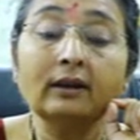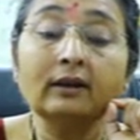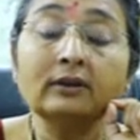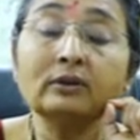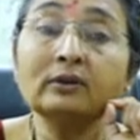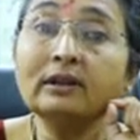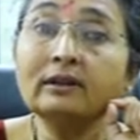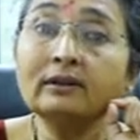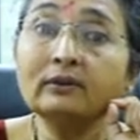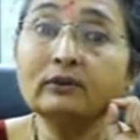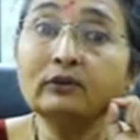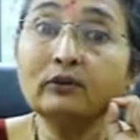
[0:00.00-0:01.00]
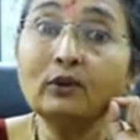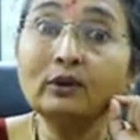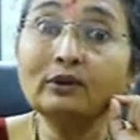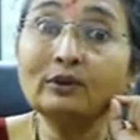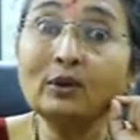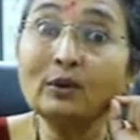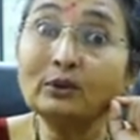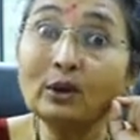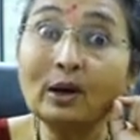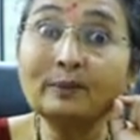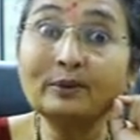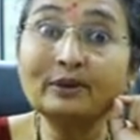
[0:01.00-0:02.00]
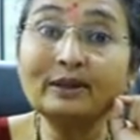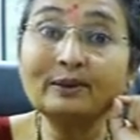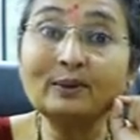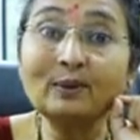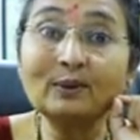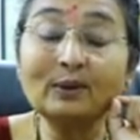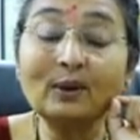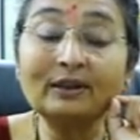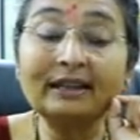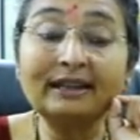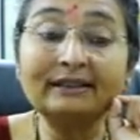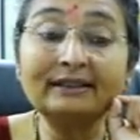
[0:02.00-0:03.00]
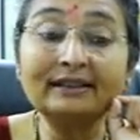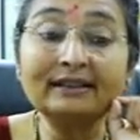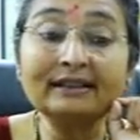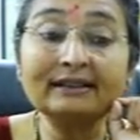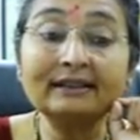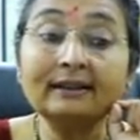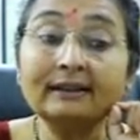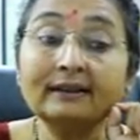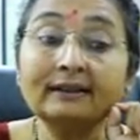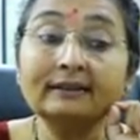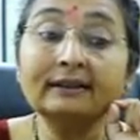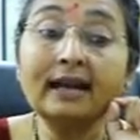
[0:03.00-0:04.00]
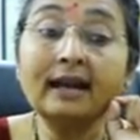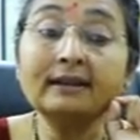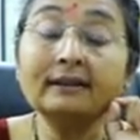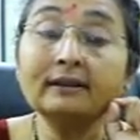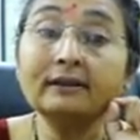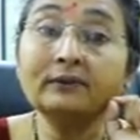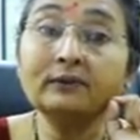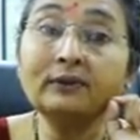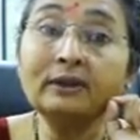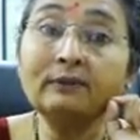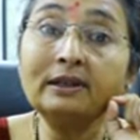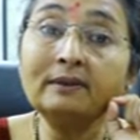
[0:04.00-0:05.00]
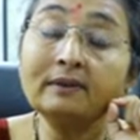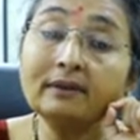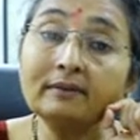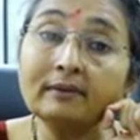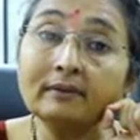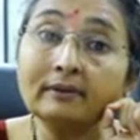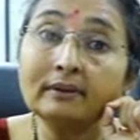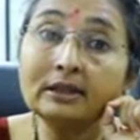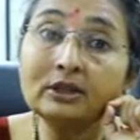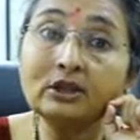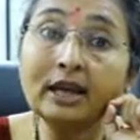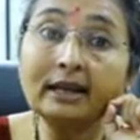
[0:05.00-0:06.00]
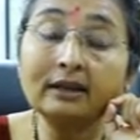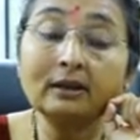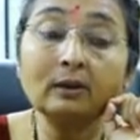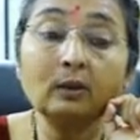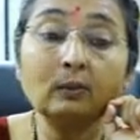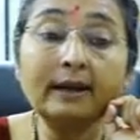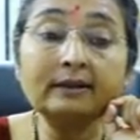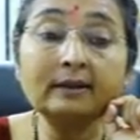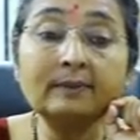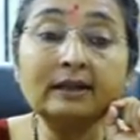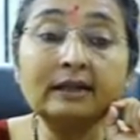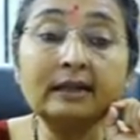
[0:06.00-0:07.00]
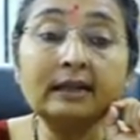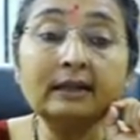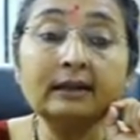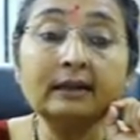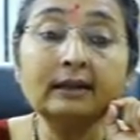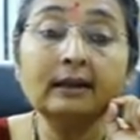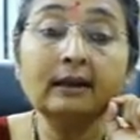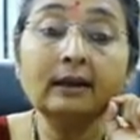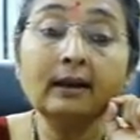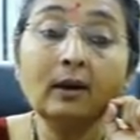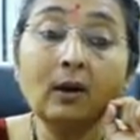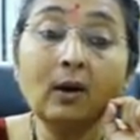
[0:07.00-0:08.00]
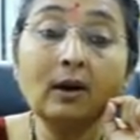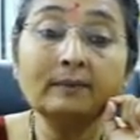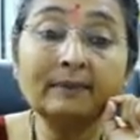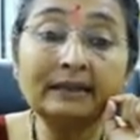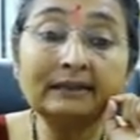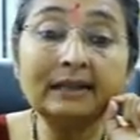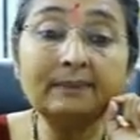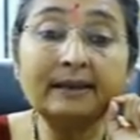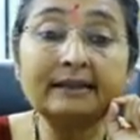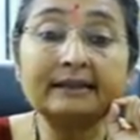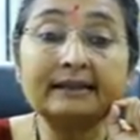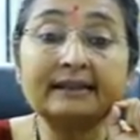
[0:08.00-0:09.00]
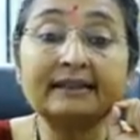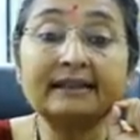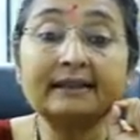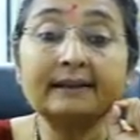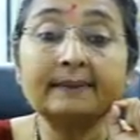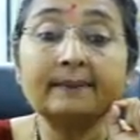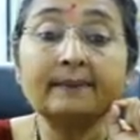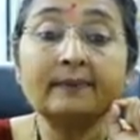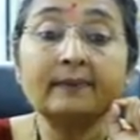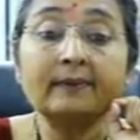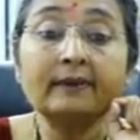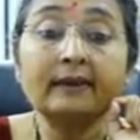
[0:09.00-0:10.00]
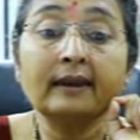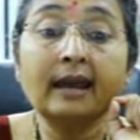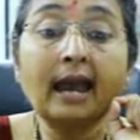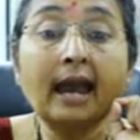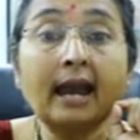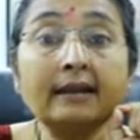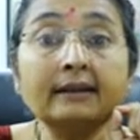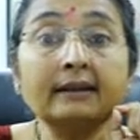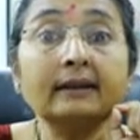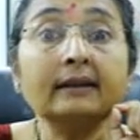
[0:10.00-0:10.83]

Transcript: So the fourth thought process goes on like this, that we will check vitamin D on monthly basis and